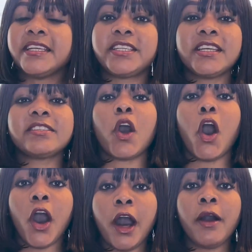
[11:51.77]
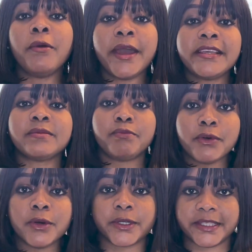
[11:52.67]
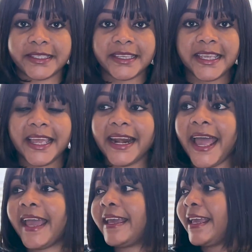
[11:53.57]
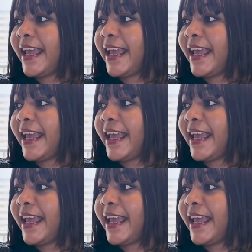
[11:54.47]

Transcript: She's always booked. Like,